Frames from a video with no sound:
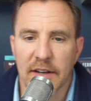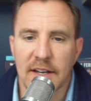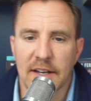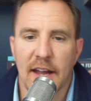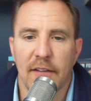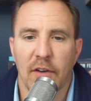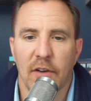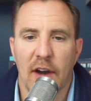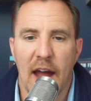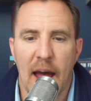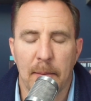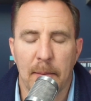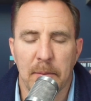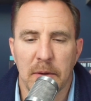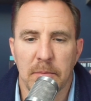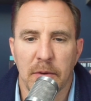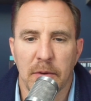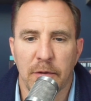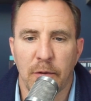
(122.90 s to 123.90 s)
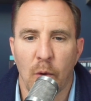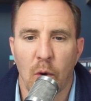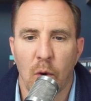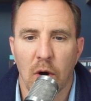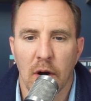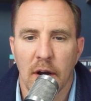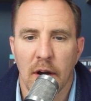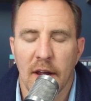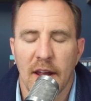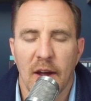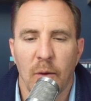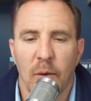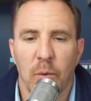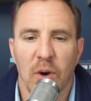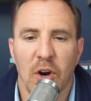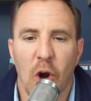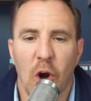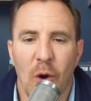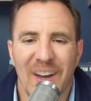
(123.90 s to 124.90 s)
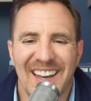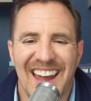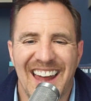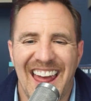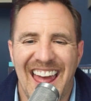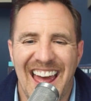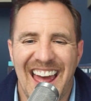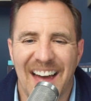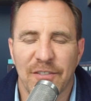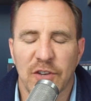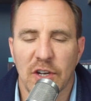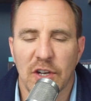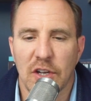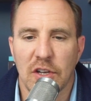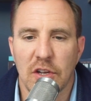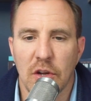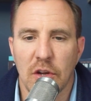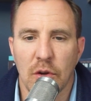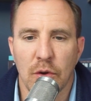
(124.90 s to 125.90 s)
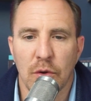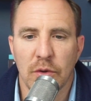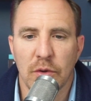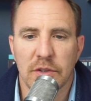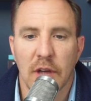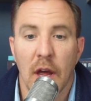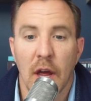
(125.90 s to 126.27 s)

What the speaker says: never happened before, we're going to have to use